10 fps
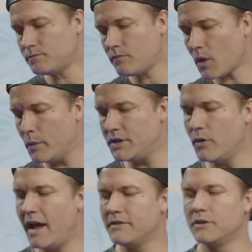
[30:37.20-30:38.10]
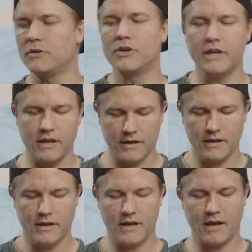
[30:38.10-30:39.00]
We do have a little goodie
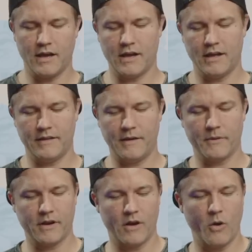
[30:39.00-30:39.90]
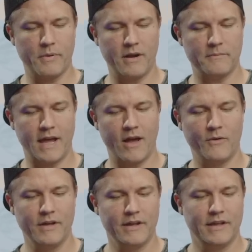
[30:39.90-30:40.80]
uh, that we're going to open up now
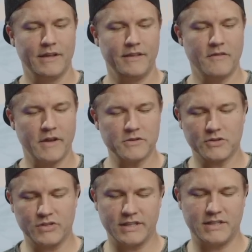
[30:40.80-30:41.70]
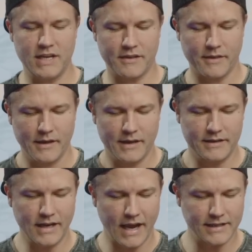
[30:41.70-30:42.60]
the Avengers 60th
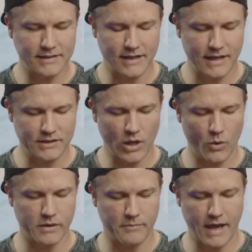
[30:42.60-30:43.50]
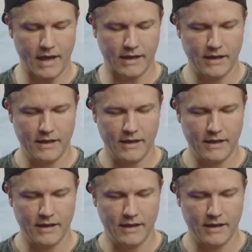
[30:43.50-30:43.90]
Dice and Token Pack